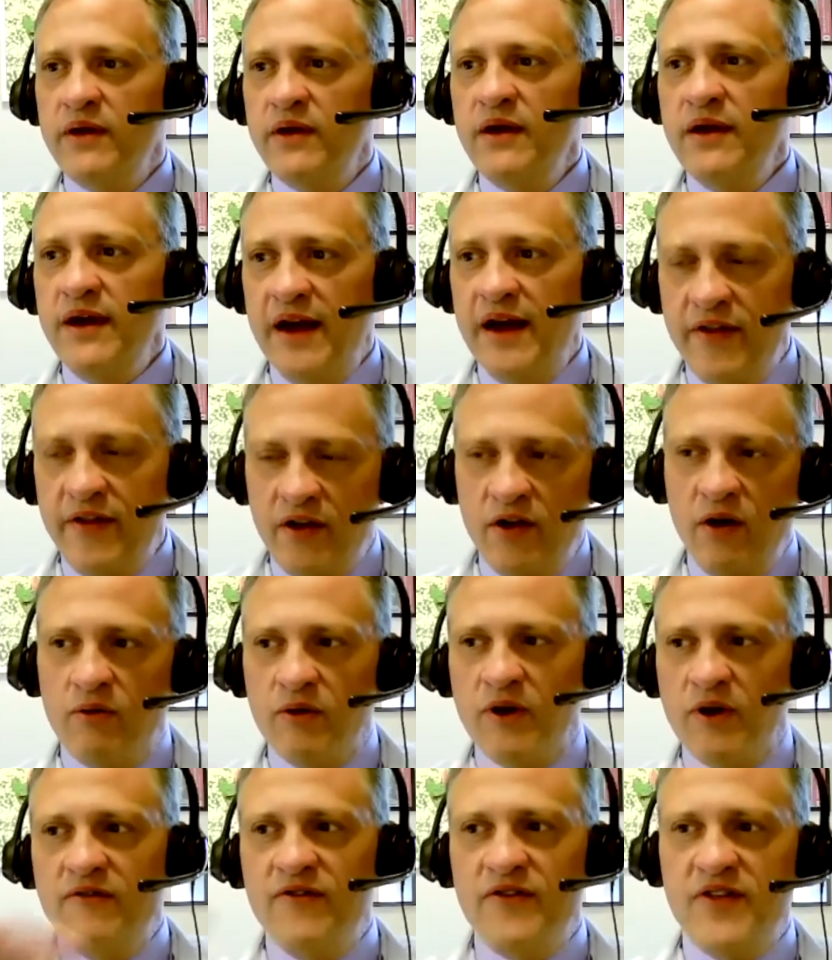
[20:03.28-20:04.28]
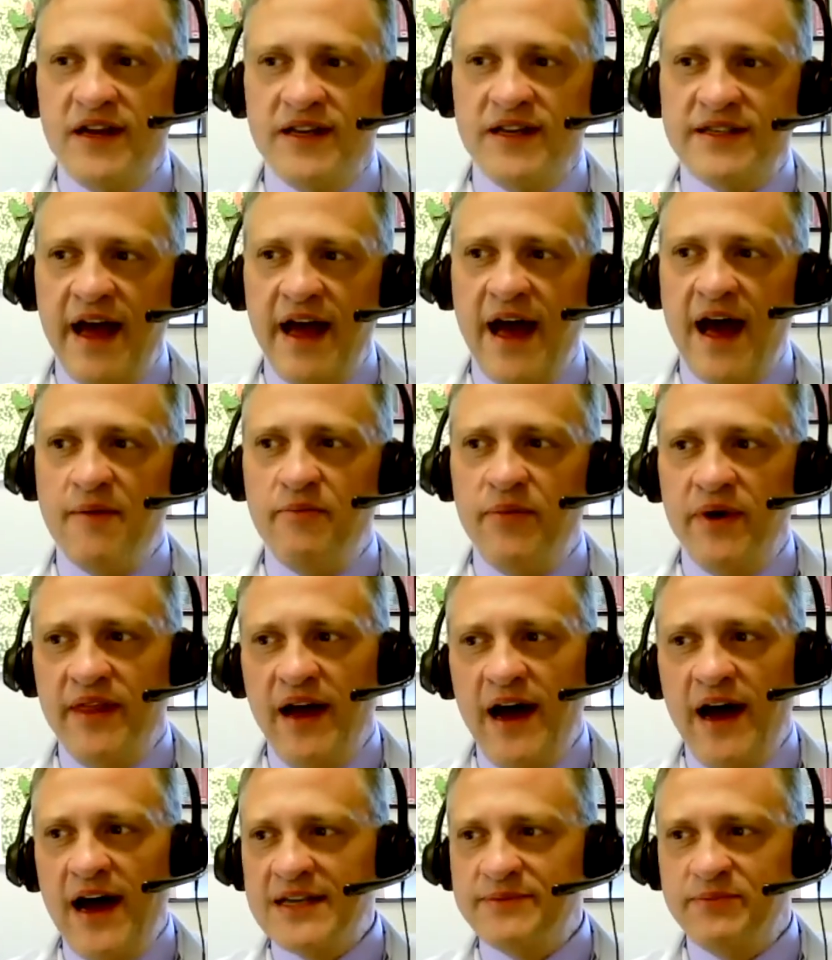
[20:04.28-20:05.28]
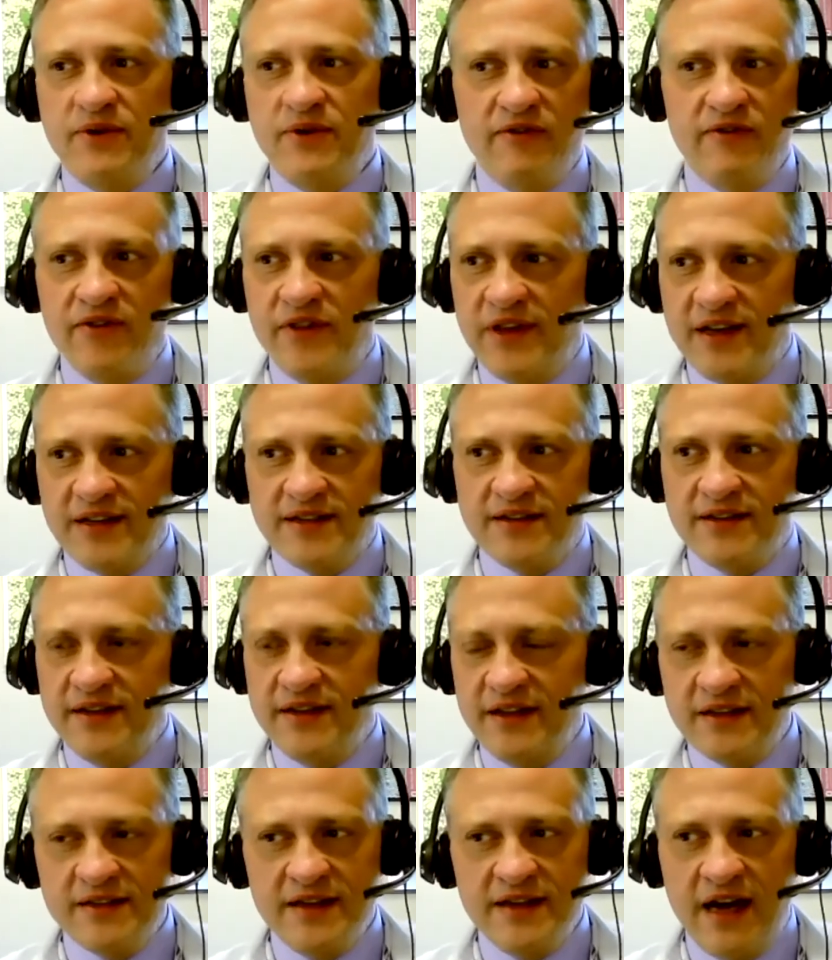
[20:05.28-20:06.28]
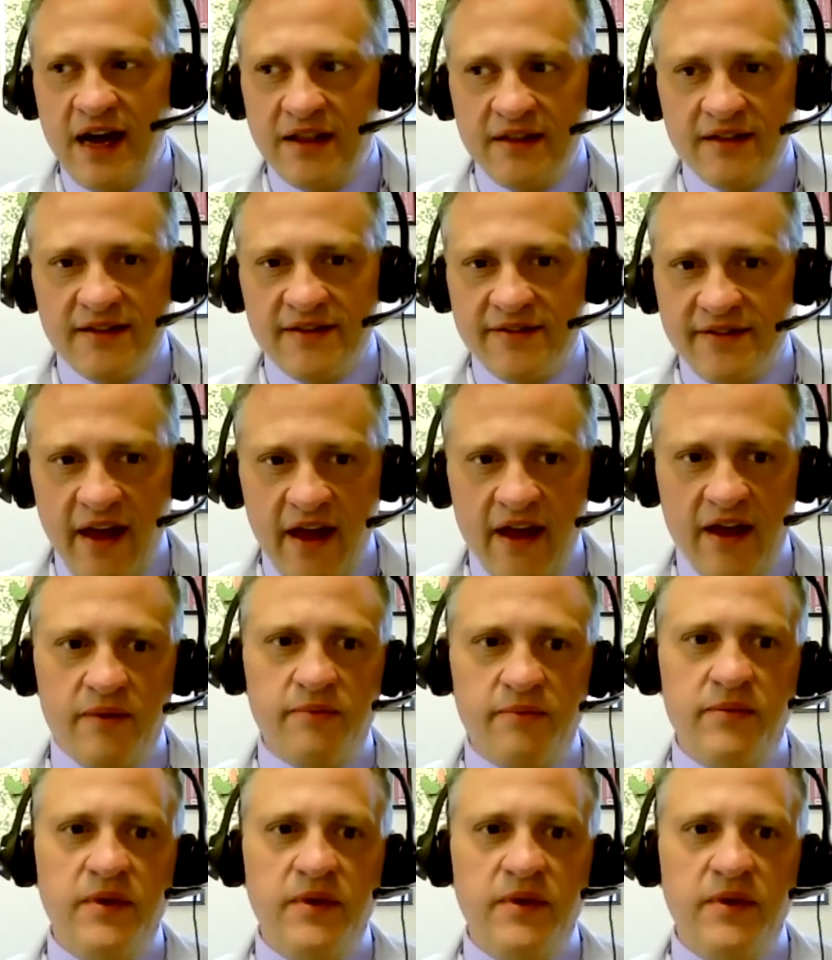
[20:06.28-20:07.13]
and they know where everything's at, but in the hospital, it's not the same.